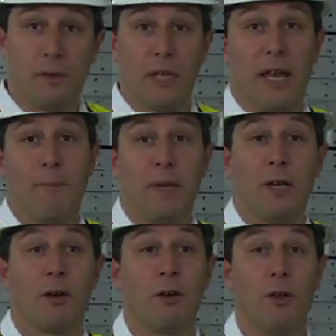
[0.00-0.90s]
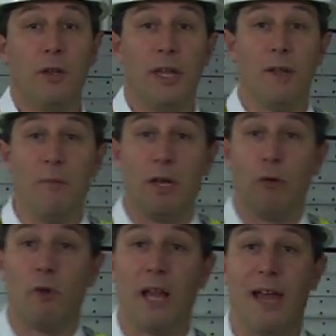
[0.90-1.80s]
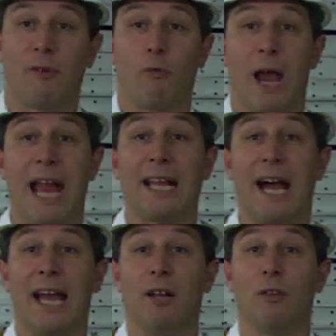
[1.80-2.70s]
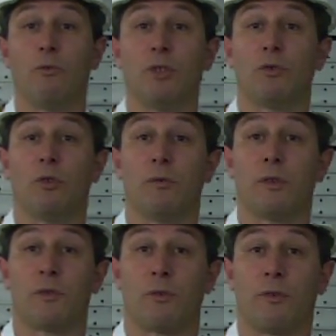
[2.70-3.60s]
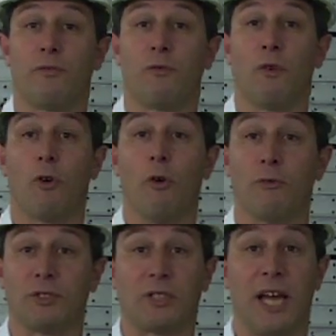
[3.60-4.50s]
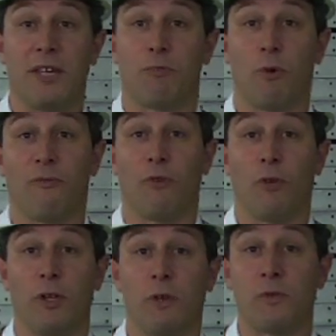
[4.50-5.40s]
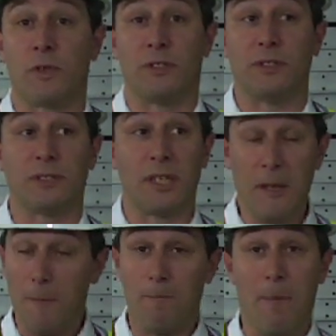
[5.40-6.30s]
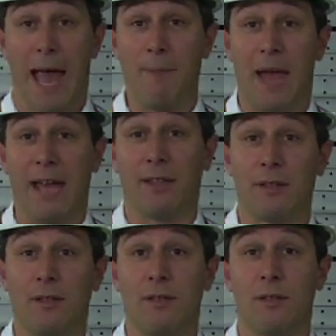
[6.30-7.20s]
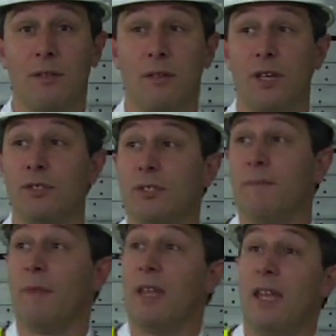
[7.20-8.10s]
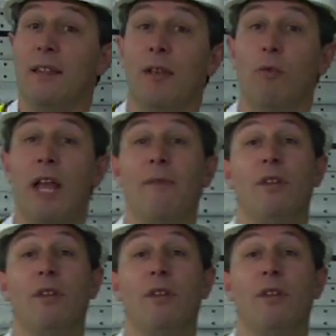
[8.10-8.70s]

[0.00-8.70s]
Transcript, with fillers: set up here. In the middle, we'll have a rack aisle, which will serve for oversized portfolios, such as map atlases and such. And then we'll have